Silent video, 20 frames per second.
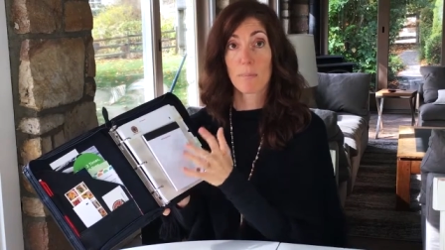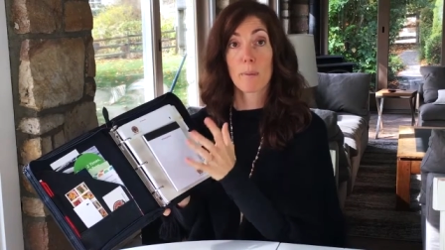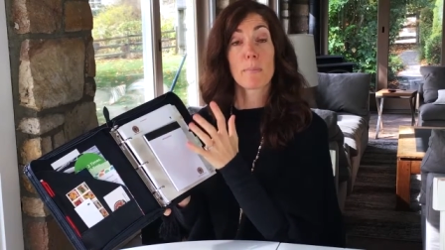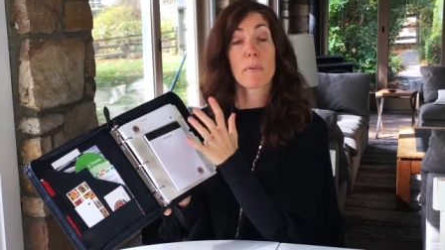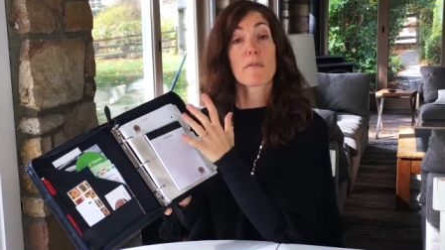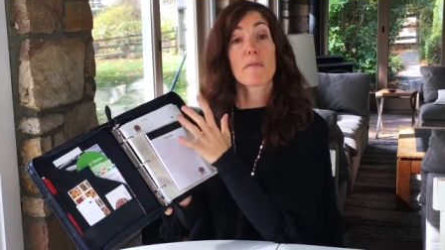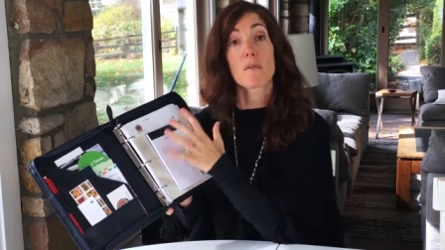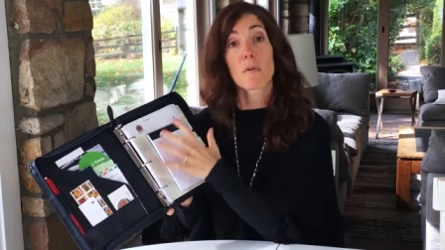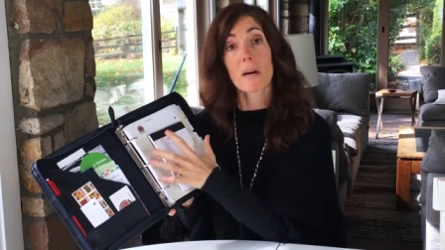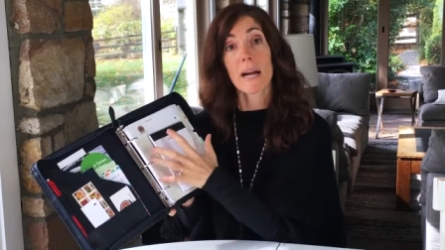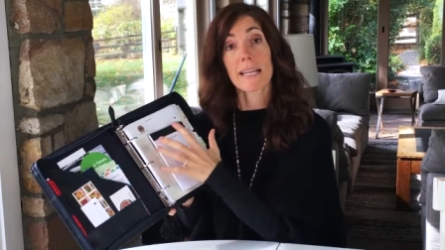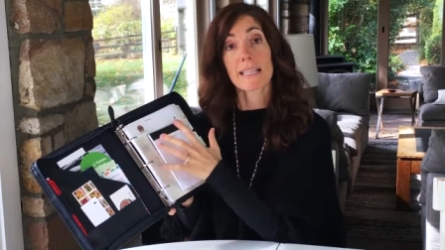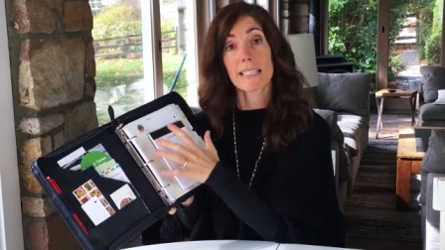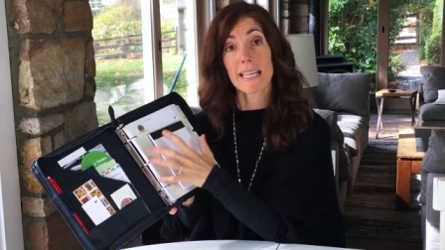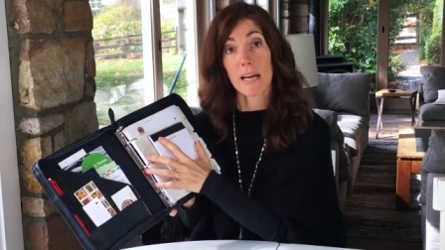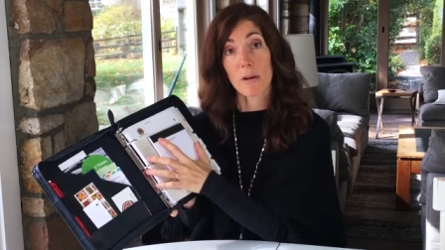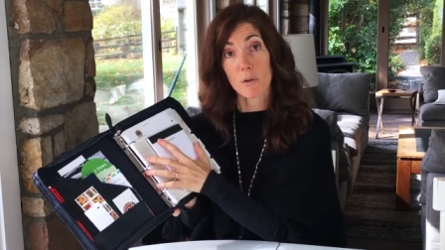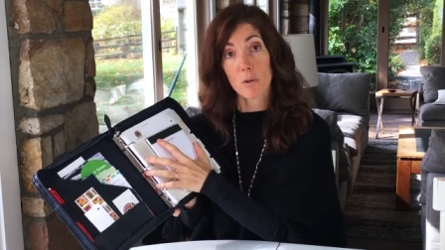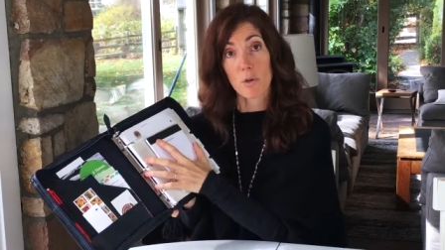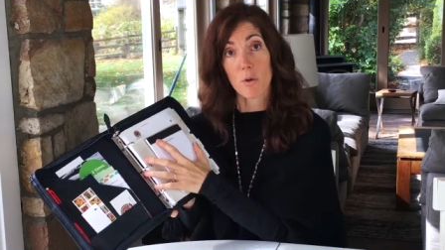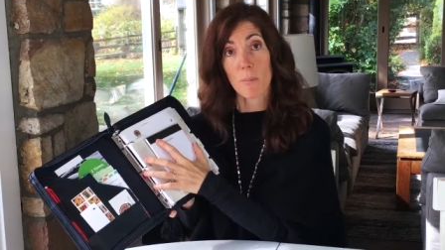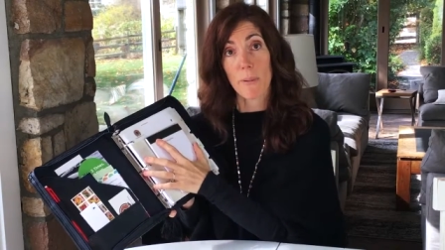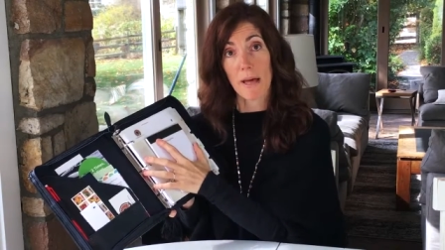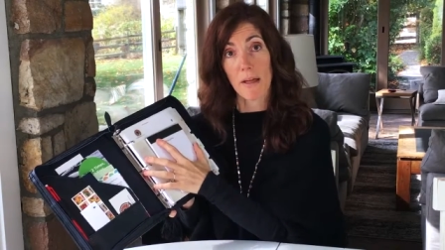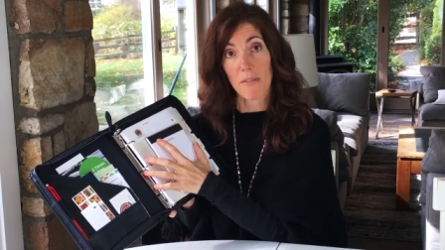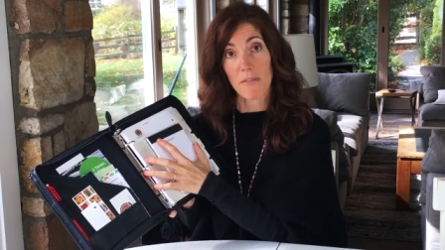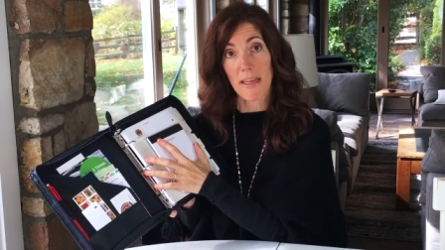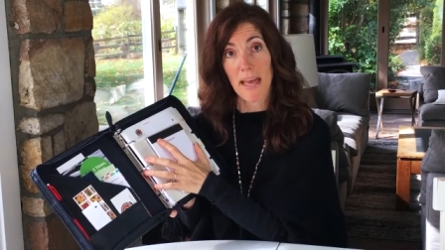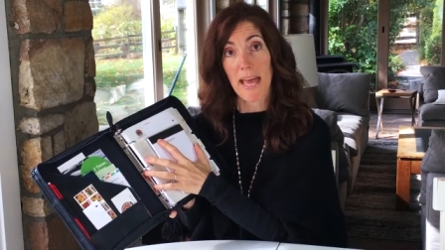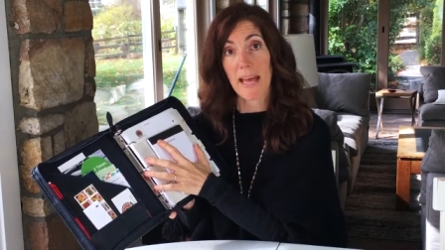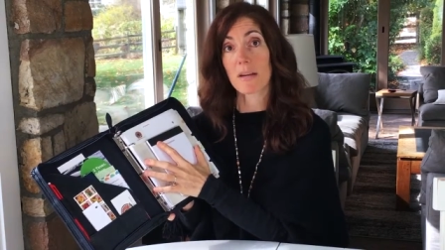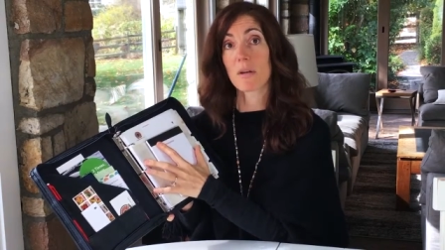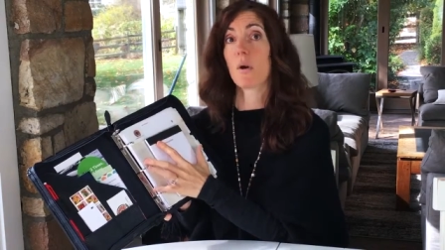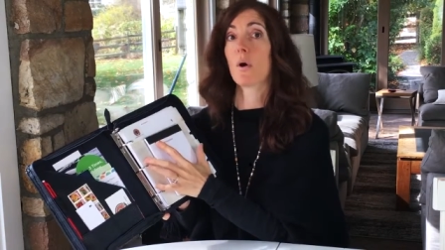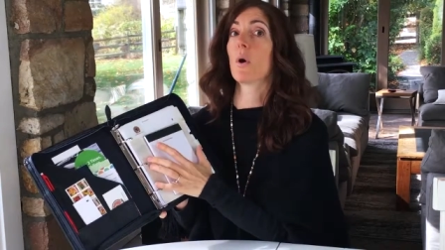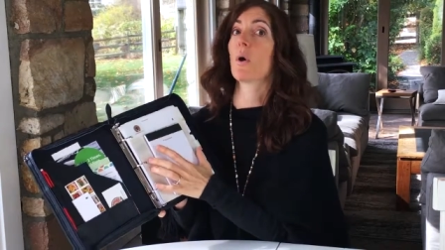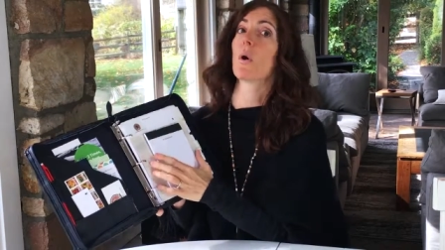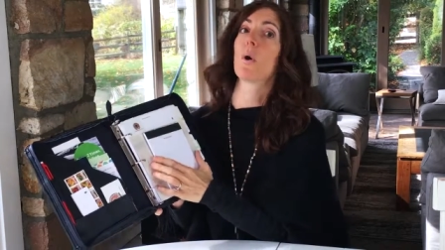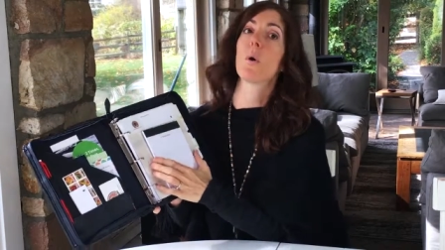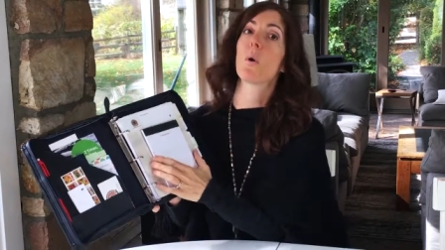But before I tell you about that,
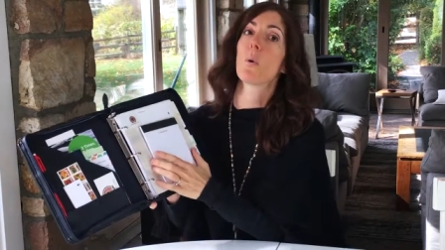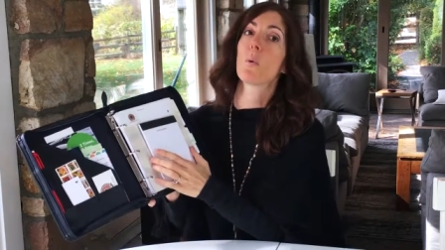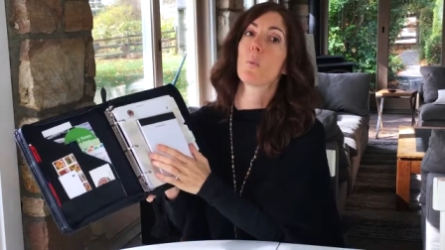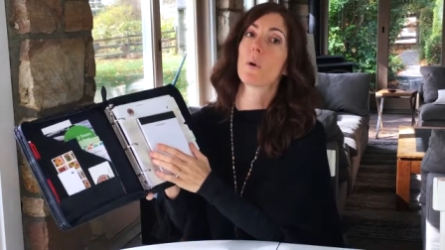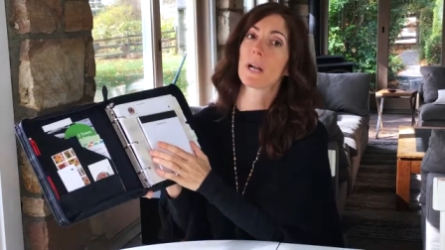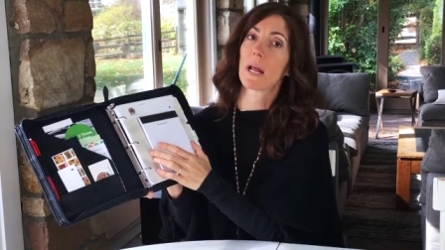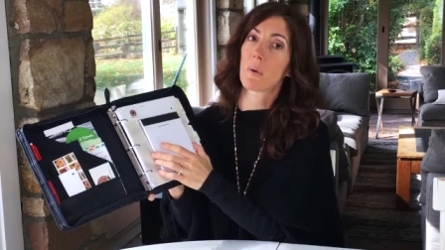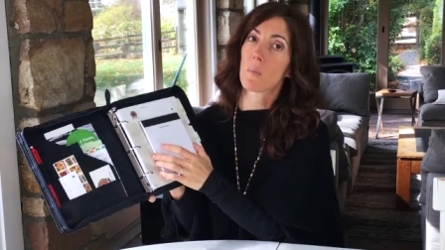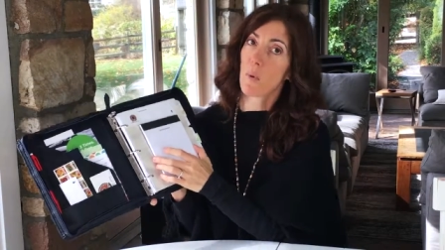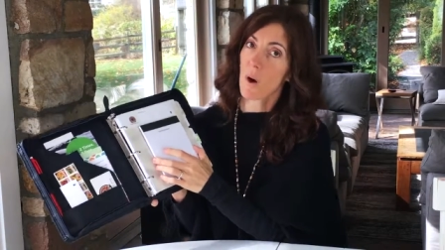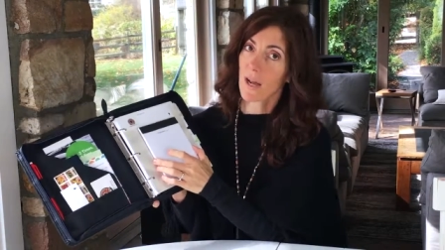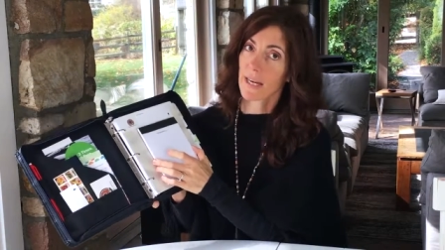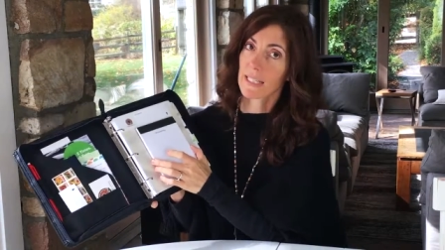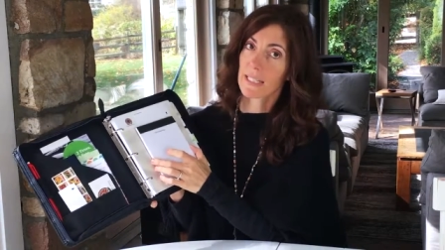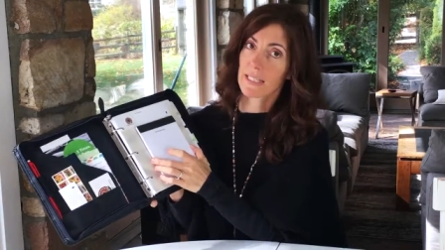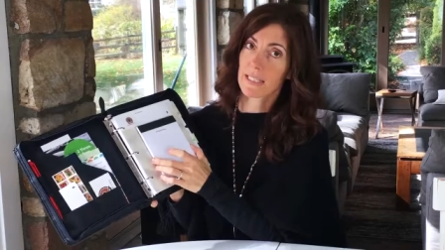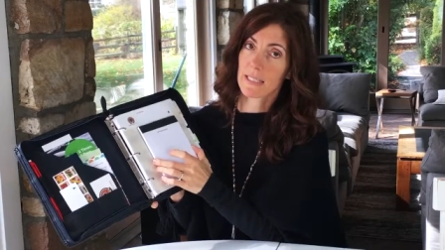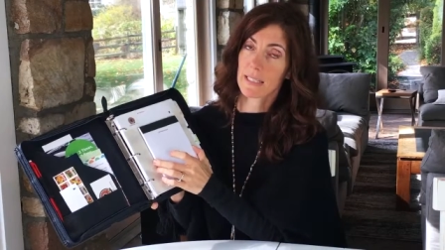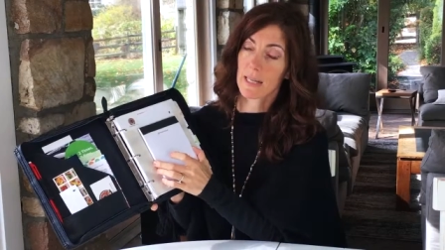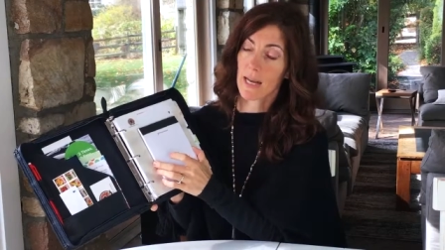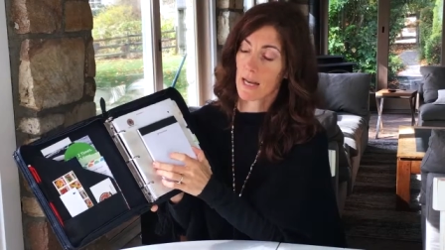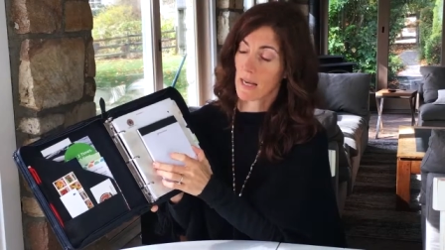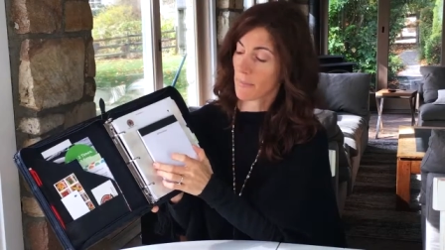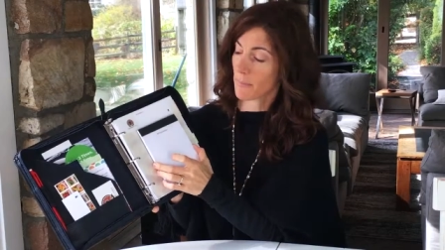what I wanted to